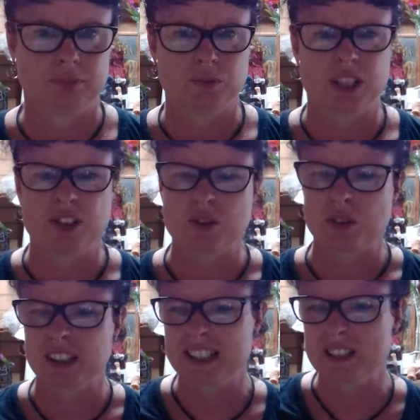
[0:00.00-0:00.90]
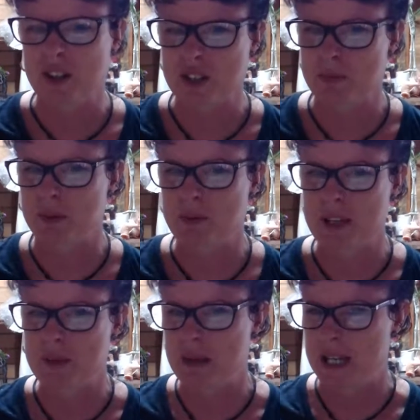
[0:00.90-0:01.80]
what do you call it, in hospital, where
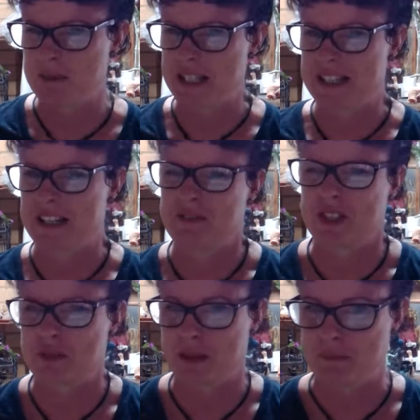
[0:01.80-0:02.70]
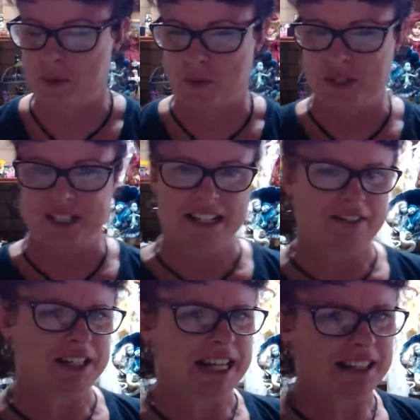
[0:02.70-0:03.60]
the baby's just been born and
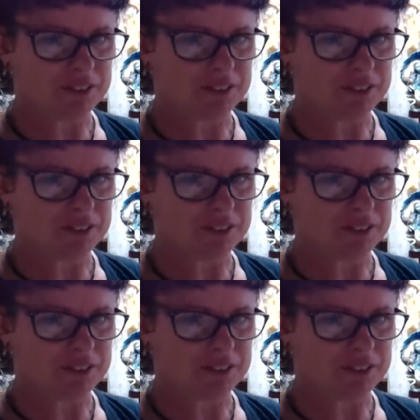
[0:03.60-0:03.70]
they're in that